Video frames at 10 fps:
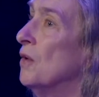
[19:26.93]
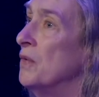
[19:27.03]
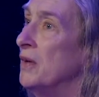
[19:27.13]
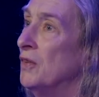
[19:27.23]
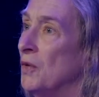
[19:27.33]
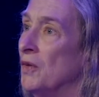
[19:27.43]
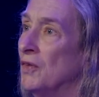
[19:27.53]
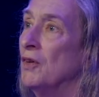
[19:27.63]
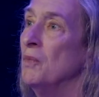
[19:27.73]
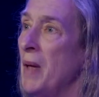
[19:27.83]
so there's
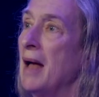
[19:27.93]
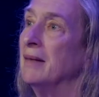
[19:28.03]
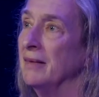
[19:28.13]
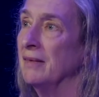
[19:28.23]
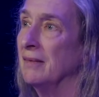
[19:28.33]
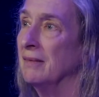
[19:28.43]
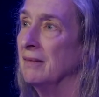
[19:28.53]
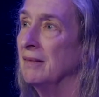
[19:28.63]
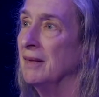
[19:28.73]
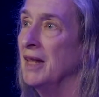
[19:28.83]
a certain balance
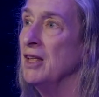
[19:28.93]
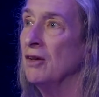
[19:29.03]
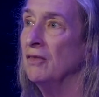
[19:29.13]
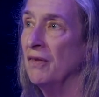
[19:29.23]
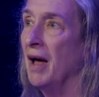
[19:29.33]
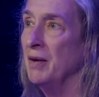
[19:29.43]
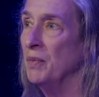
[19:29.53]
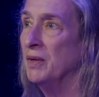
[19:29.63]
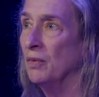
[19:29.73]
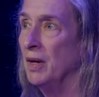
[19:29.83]
that you can
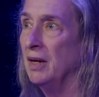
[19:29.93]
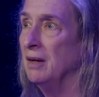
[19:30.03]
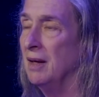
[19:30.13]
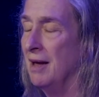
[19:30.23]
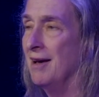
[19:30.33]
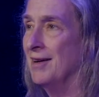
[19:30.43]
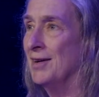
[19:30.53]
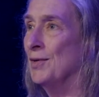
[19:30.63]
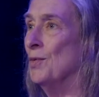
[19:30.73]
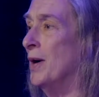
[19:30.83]
find between
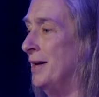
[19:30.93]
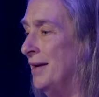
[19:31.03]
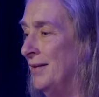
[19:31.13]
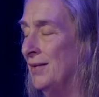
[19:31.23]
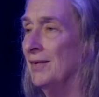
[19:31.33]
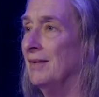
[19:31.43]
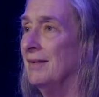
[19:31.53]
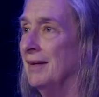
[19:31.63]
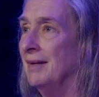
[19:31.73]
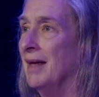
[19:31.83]
what is
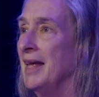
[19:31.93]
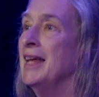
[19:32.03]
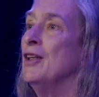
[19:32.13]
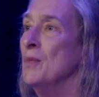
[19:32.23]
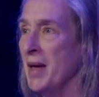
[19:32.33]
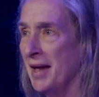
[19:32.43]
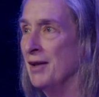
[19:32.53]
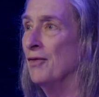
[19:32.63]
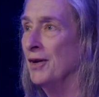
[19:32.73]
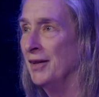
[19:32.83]

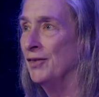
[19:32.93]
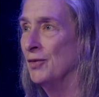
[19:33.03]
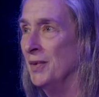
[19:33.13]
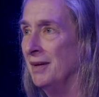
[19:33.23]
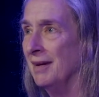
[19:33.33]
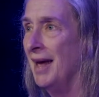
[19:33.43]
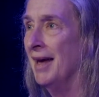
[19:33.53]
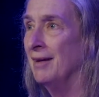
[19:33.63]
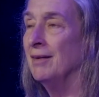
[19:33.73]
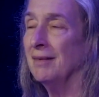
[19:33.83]
idiomatic for an instrument
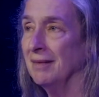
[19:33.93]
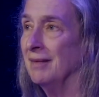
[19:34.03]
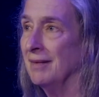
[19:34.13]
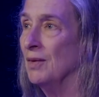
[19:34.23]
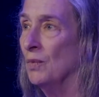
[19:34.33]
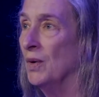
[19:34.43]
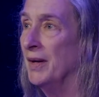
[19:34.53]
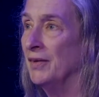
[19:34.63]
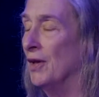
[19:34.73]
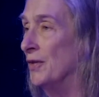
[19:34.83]
and
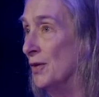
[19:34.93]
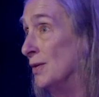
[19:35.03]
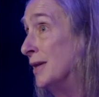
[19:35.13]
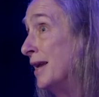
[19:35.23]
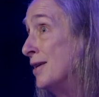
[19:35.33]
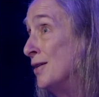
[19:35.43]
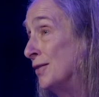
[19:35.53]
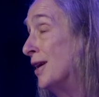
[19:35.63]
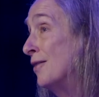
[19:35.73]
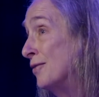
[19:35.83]
what is also letting
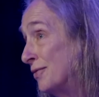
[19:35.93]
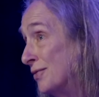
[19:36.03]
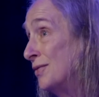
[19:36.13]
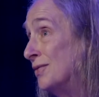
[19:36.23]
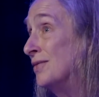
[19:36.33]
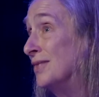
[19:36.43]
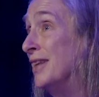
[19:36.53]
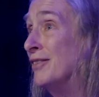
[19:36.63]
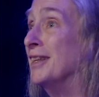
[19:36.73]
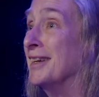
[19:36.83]
yourself
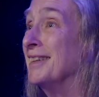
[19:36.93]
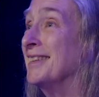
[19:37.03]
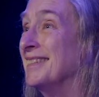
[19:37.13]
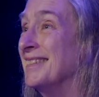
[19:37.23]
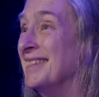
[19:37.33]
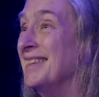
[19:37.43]
live a little,